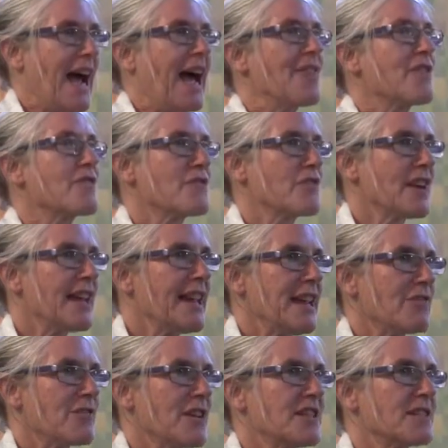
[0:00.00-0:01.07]
And the
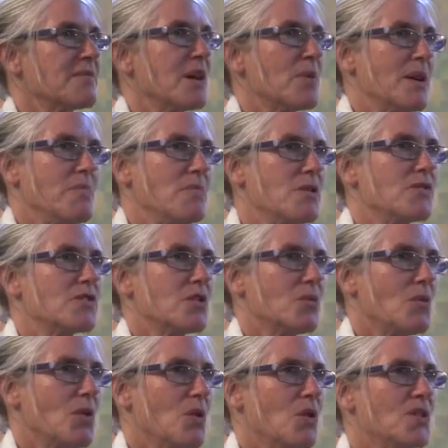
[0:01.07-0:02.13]
freedom that we move
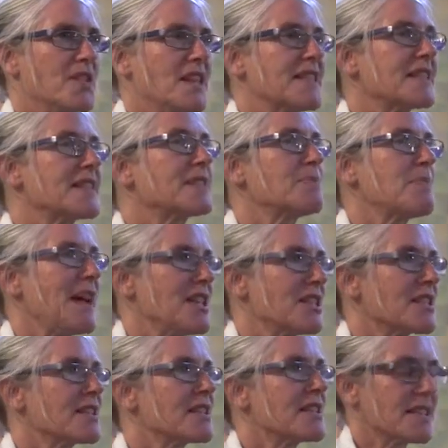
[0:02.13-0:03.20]
towards is a
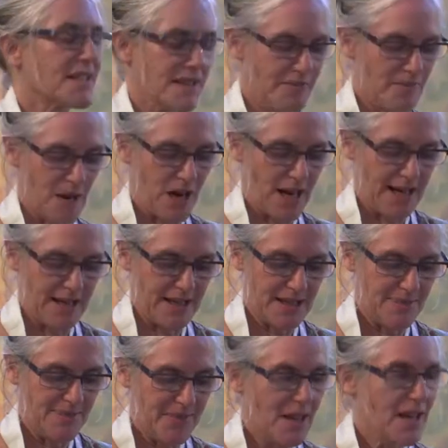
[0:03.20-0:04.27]
spaciousness of
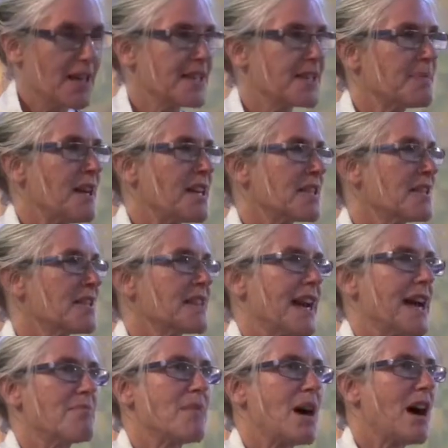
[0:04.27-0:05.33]
mind, a spaciousness in
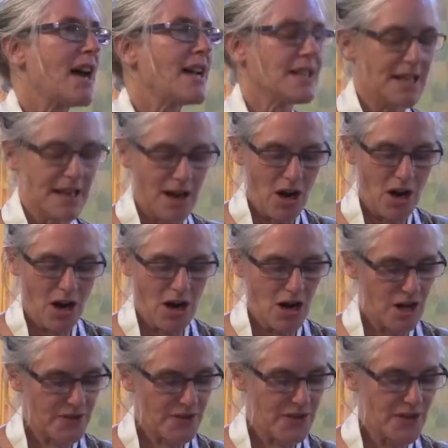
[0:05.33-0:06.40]
our mind, in our
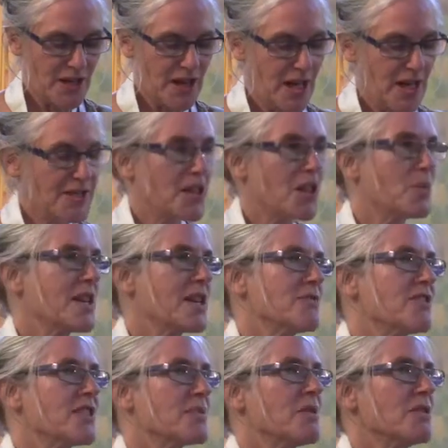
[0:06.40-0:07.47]
hearts, so that we can
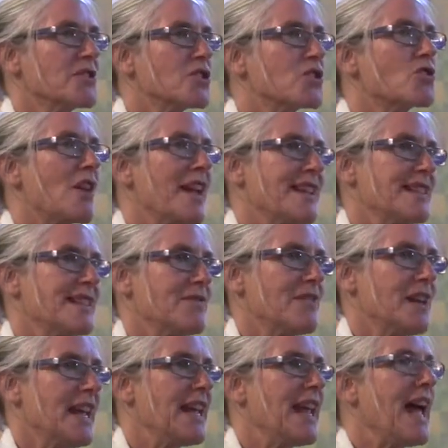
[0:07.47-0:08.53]
respond
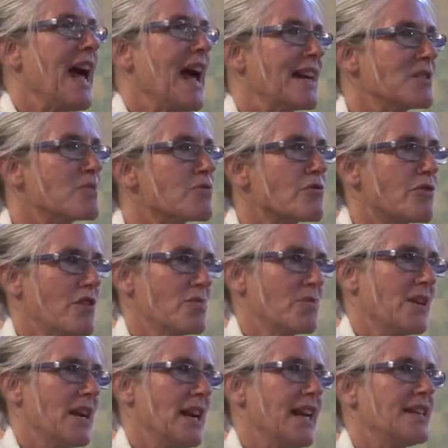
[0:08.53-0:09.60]
creatively and
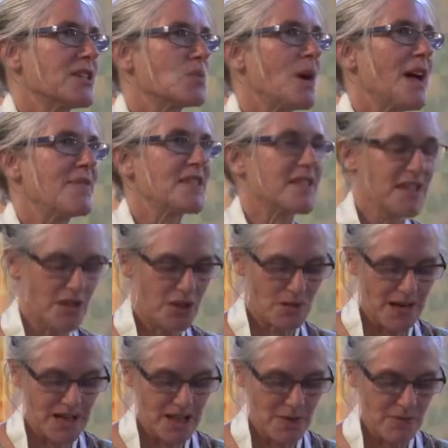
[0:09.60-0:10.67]
appropriately to whatever
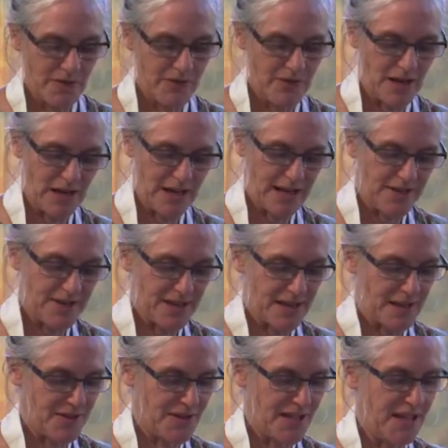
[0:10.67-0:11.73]
situation we find
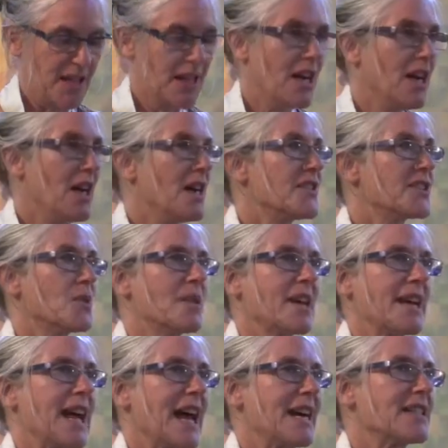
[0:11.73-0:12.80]
ourselves in. So we
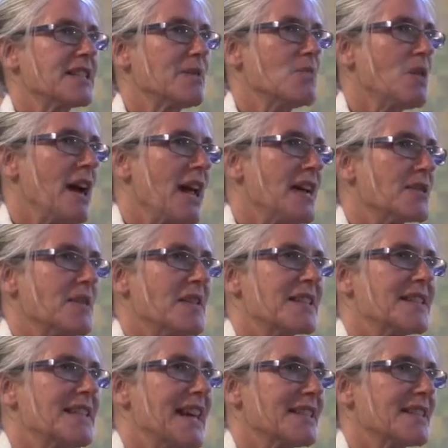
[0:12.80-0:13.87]
can act in ways where
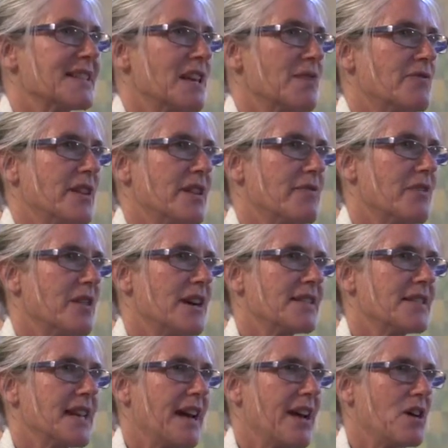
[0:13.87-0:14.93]
there's less suffering for
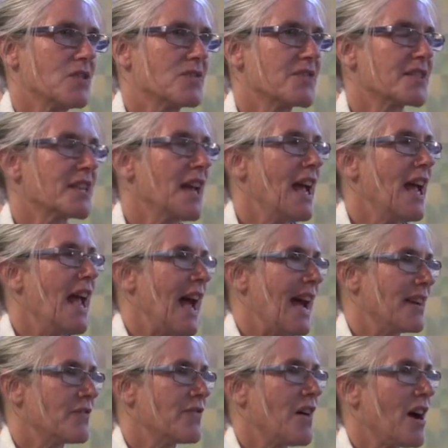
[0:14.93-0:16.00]
ourselves
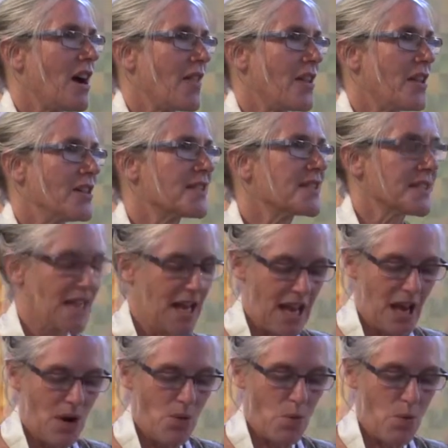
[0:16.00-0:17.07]
and for others,
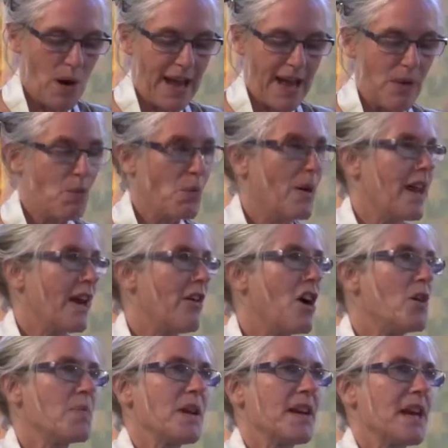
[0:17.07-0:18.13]
where we are
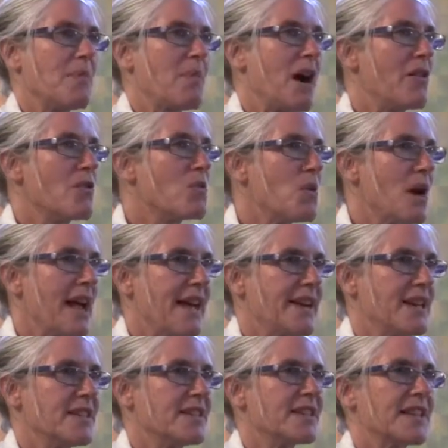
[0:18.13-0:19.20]
opening up our
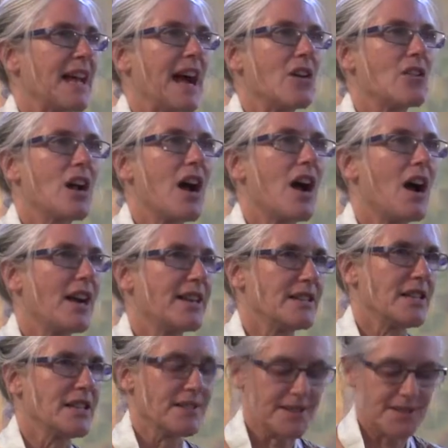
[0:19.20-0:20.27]
awareness, our
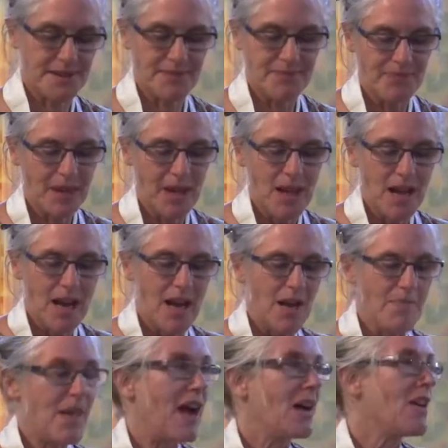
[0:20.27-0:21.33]
kindness,
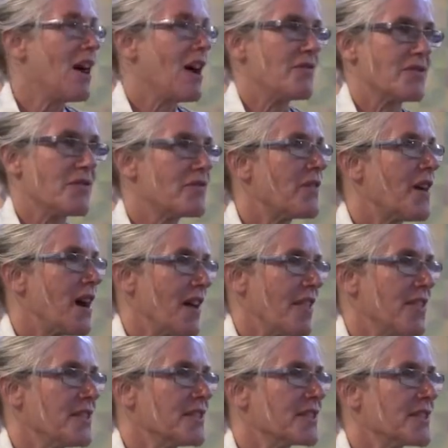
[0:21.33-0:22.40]
our love for
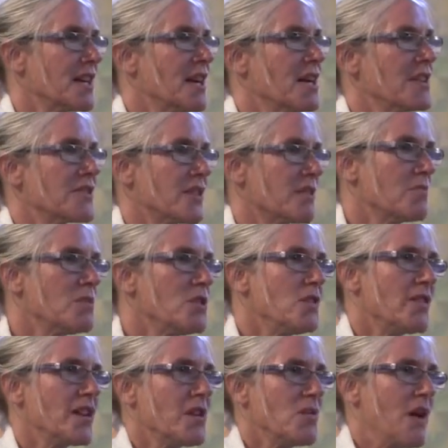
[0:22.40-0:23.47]
others. So
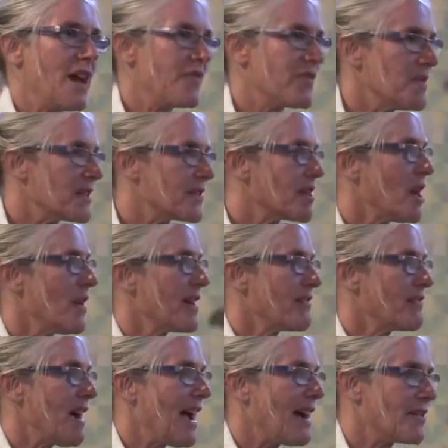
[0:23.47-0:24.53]
moving away from this,
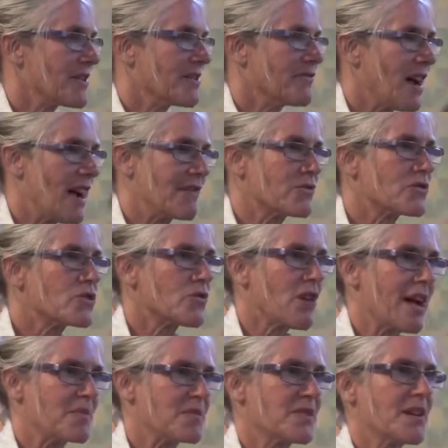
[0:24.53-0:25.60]
going round and round
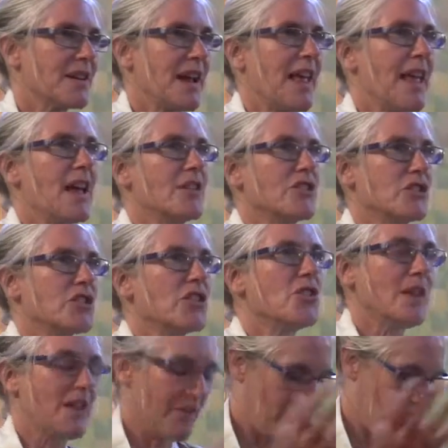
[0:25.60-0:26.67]
trapped,
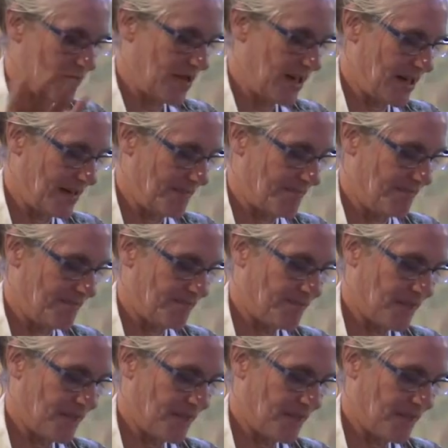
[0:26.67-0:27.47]
to a freedom.